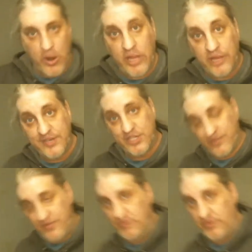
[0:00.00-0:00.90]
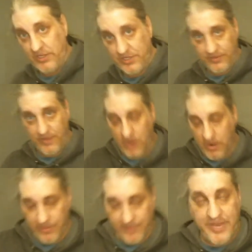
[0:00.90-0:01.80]
elements of feudalism,
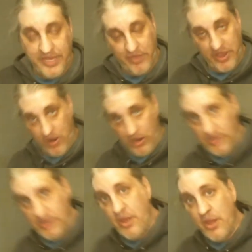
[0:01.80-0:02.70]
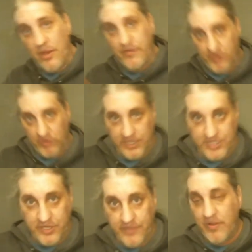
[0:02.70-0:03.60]
or the medieval era.
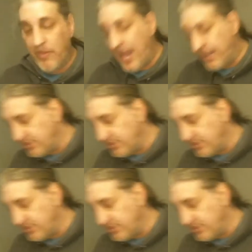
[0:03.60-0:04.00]
Feudalism, lack of